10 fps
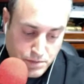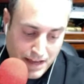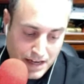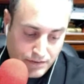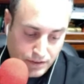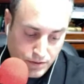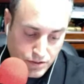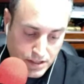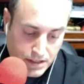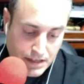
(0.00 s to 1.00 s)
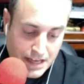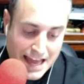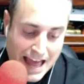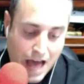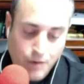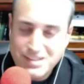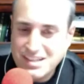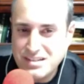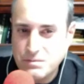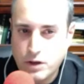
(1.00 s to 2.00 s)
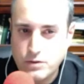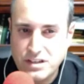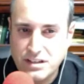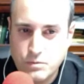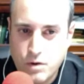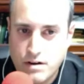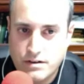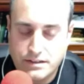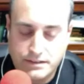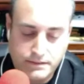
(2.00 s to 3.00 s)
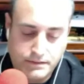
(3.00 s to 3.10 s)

to man evolution, how does it supposedly work?